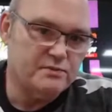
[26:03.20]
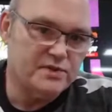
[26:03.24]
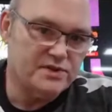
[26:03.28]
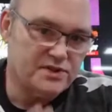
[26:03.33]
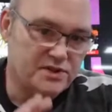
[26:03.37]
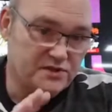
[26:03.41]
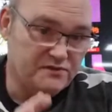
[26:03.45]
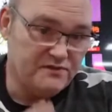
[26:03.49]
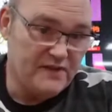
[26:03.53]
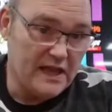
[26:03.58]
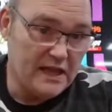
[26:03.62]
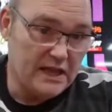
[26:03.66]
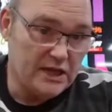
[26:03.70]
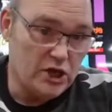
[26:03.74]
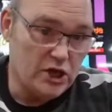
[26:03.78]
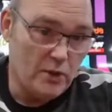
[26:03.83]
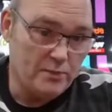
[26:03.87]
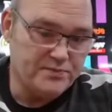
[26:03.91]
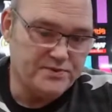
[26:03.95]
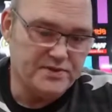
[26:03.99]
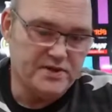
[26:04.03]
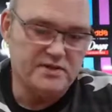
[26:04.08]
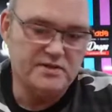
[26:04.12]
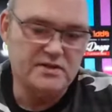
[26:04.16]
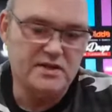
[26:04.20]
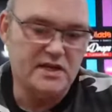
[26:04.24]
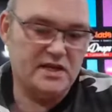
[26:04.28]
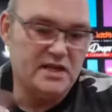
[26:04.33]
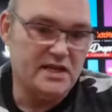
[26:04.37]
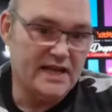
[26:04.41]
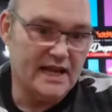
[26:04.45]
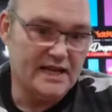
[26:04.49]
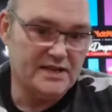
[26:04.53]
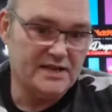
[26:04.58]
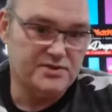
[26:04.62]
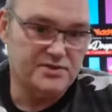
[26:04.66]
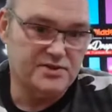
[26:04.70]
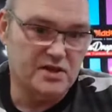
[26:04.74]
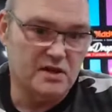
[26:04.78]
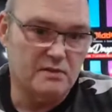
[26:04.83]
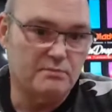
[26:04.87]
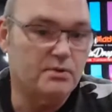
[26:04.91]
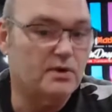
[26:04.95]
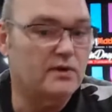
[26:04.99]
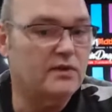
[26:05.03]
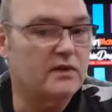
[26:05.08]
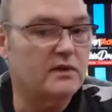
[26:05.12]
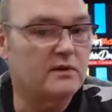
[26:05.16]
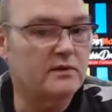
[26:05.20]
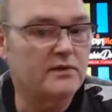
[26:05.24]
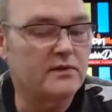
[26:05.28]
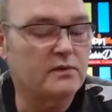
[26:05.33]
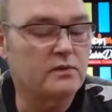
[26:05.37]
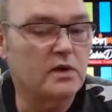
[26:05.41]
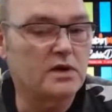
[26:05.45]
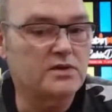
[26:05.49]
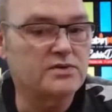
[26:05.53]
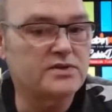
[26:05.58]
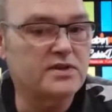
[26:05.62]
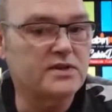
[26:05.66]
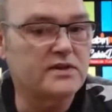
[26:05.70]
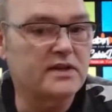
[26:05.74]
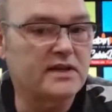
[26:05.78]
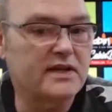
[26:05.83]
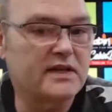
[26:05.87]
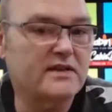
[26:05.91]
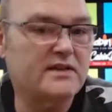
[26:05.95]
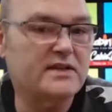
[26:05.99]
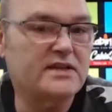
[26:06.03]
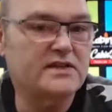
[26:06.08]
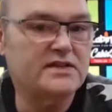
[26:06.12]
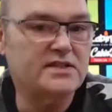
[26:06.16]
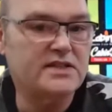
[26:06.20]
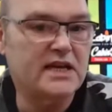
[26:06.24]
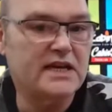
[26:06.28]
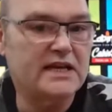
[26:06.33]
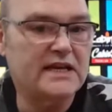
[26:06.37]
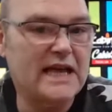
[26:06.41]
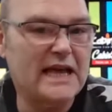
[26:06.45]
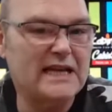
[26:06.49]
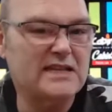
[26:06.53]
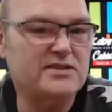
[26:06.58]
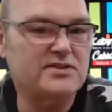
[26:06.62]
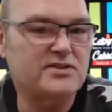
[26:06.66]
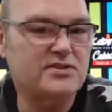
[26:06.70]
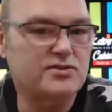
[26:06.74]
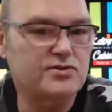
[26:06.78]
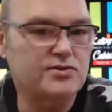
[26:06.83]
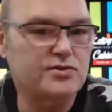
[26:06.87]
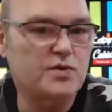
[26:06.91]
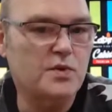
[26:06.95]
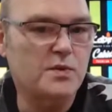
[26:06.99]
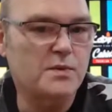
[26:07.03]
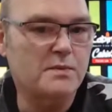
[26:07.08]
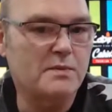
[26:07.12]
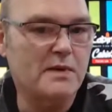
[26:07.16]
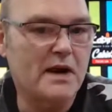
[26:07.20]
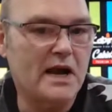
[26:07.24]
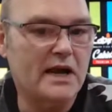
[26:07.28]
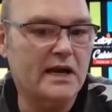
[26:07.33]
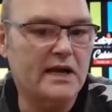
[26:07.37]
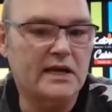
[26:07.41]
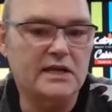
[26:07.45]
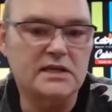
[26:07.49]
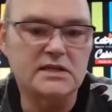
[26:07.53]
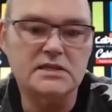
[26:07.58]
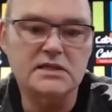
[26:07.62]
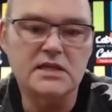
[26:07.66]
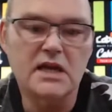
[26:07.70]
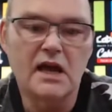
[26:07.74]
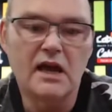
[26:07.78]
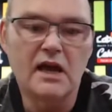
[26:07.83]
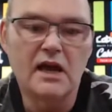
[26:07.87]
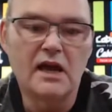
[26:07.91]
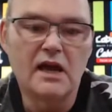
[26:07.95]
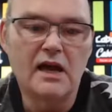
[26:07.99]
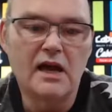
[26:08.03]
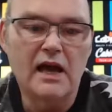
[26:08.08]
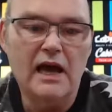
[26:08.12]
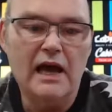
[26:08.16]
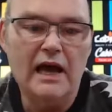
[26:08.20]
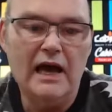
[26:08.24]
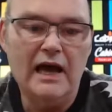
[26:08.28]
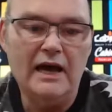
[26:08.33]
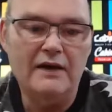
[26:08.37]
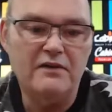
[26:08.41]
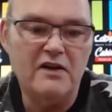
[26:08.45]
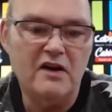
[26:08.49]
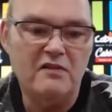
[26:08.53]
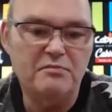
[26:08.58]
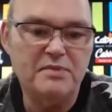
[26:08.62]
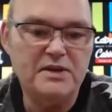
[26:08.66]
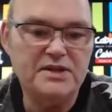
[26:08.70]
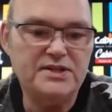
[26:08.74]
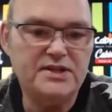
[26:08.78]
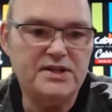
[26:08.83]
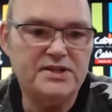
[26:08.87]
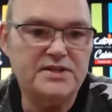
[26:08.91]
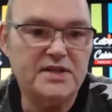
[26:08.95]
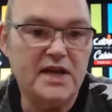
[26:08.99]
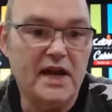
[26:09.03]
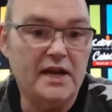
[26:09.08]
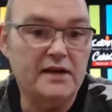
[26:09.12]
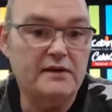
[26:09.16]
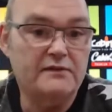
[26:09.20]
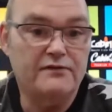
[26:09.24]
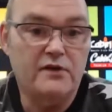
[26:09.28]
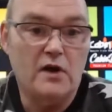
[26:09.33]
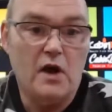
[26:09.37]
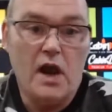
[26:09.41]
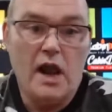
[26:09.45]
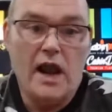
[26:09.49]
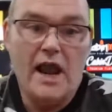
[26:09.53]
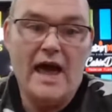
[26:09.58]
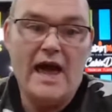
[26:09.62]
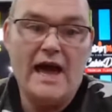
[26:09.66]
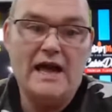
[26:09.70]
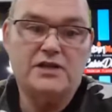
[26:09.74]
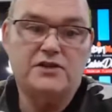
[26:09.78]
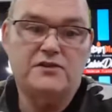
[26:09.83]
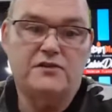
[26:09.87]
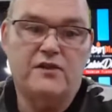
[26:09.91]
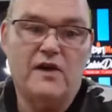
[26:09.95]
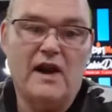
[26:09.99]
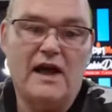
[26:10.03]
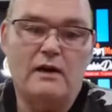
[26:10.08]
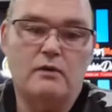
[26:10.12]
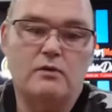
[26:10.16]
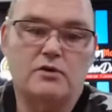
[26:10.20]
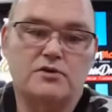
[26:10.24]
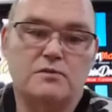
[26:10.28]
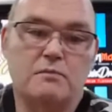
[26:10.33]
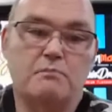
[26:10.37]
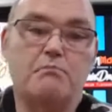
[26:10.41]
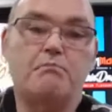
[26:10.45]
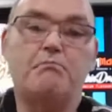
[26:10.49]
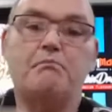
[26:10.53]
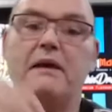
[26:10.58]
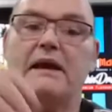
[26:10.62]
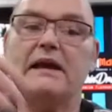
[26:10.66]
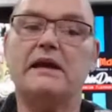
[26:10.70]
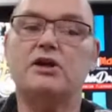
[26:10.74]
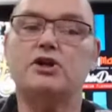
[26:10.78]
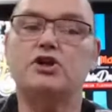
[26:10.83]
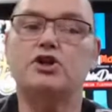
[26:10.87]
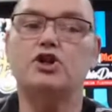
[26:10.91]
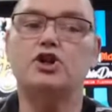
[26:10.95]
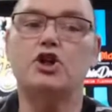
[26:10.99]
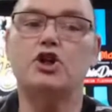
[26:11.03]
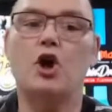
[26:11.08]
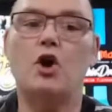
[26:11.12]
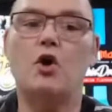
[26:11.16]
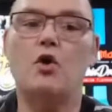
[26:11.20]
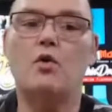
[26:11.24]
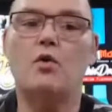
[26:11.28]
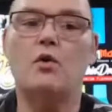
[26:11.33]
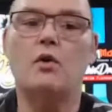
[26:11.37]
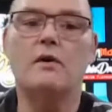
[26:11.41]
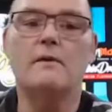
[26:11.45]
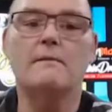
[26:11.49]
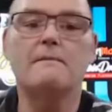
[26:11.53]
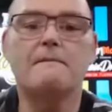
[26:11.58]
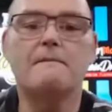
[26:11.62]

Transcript: which is Phalaenopsis in the Asda, but the ones that you see in Asda and supermarkets have been designed for large flowers, big show.